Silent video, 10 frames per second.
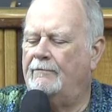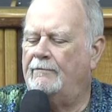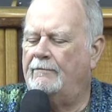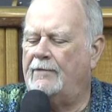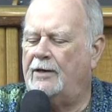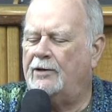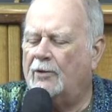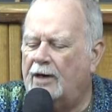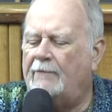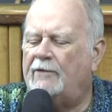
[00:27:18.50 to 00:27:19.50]
and
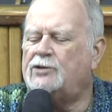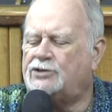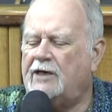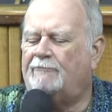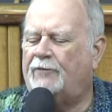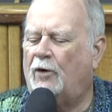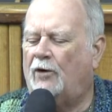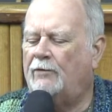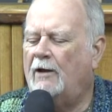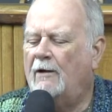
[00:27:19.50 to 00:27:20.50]

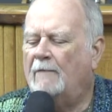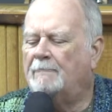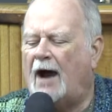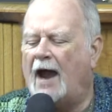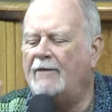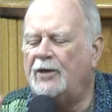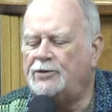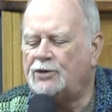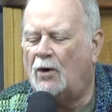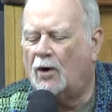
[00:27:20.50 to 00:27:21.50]
enter in the
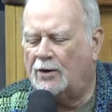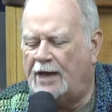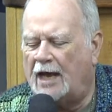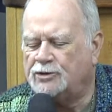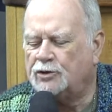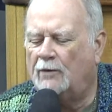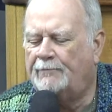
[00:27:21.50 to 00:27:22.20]
sheepfold